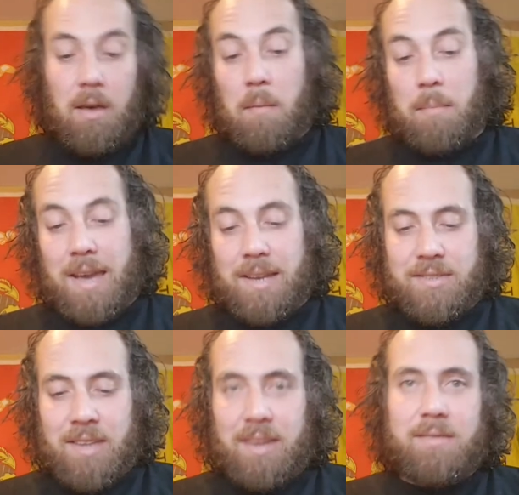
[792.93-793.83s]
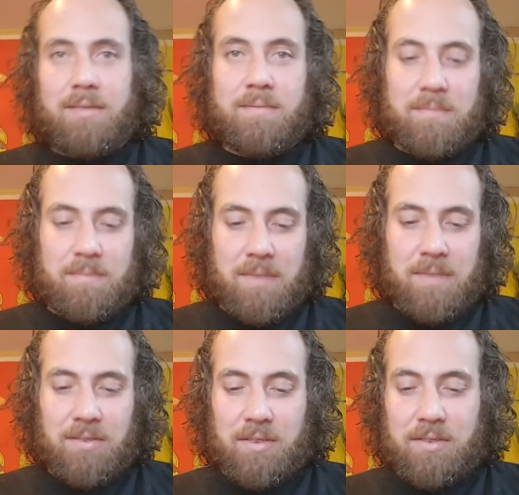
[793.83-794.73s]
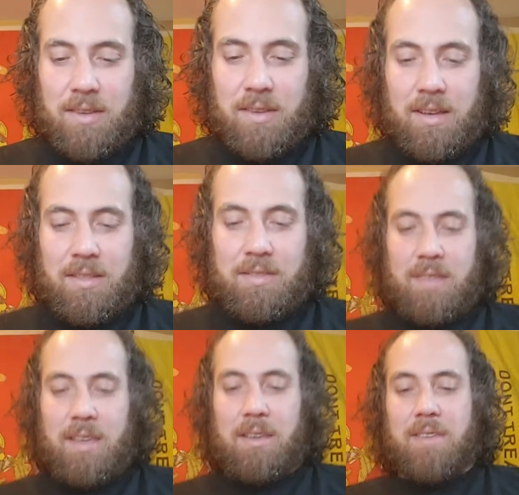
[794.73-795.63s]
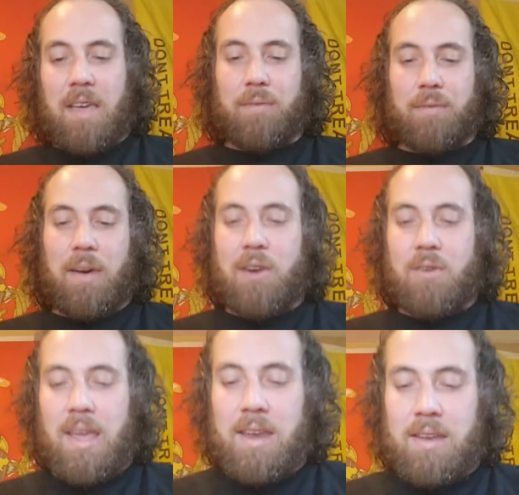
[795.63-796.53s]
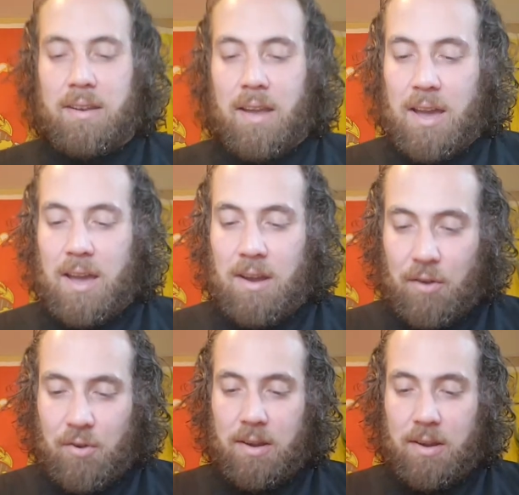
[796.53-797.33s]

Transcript: Pakistan, they test fired a 900